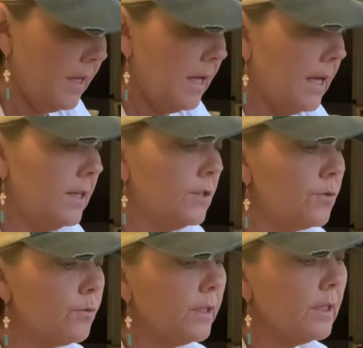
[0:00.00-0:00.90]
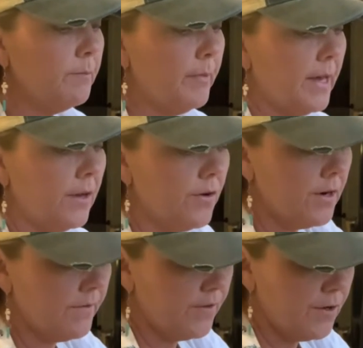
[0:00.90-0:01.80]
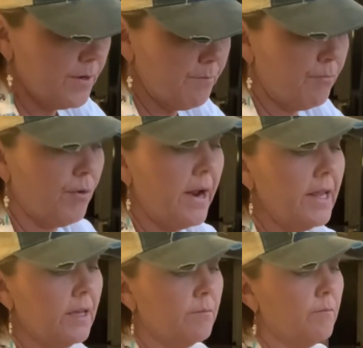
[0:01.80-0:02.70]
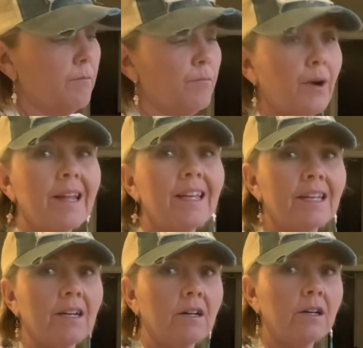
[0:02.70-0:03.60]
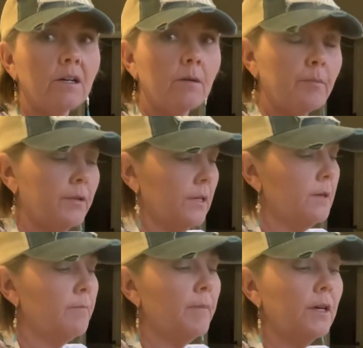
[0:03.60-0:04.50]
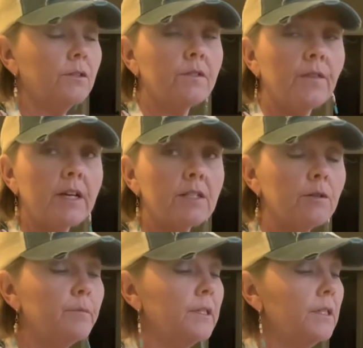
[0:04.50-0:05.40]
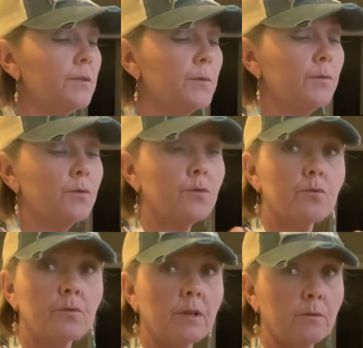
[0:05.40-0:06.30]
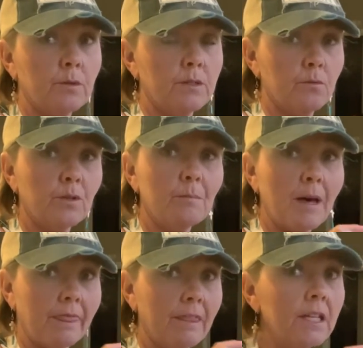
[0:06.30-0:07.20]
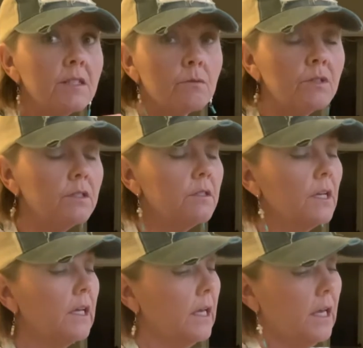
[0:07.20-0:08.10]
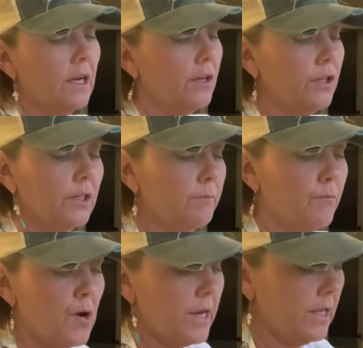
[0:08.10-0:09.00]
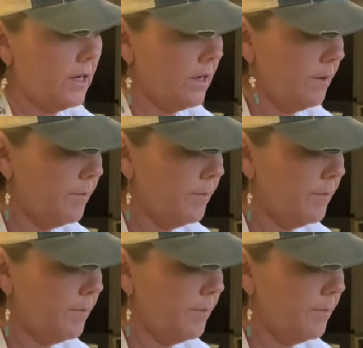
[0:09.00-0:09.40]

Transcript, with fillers: And it's really better if you can break, them, break it up. It melts faster, but this one was one of my thickest ones and I couldn't break it up.